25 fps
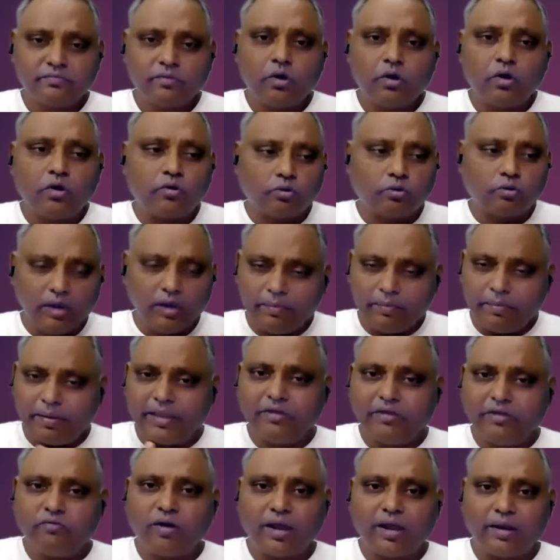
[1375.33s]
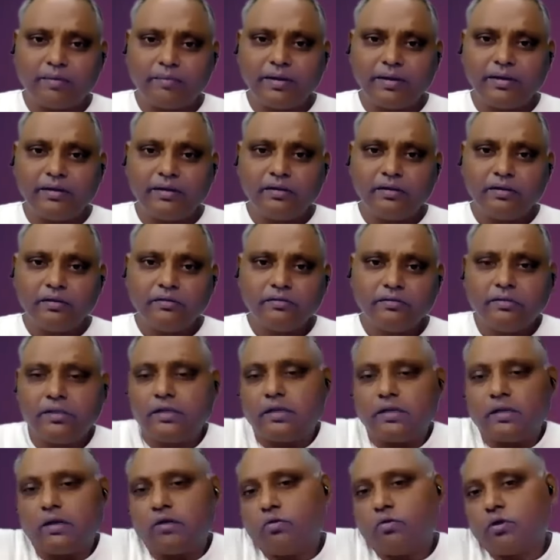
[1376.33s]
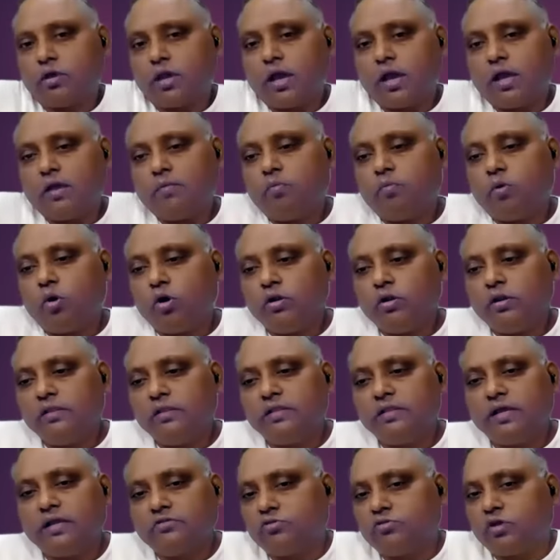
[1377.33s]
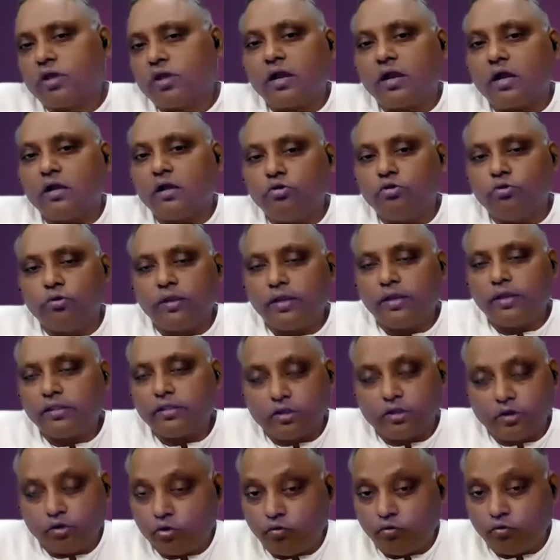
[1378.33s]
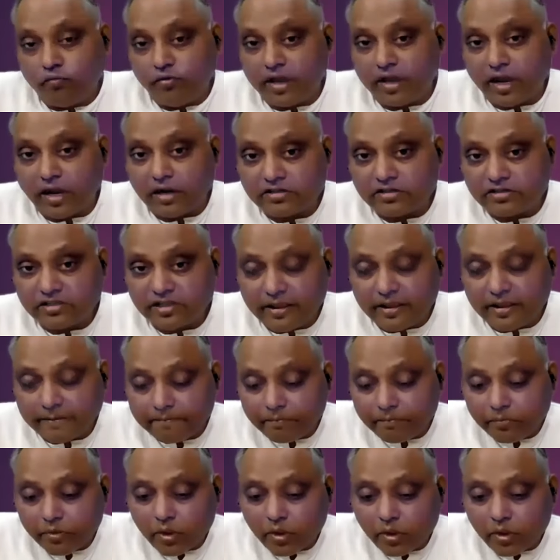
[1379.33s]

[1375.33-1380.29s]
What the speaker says: or only my environment that, okay, I'm born in that, so I can't do anything. No, we can't say.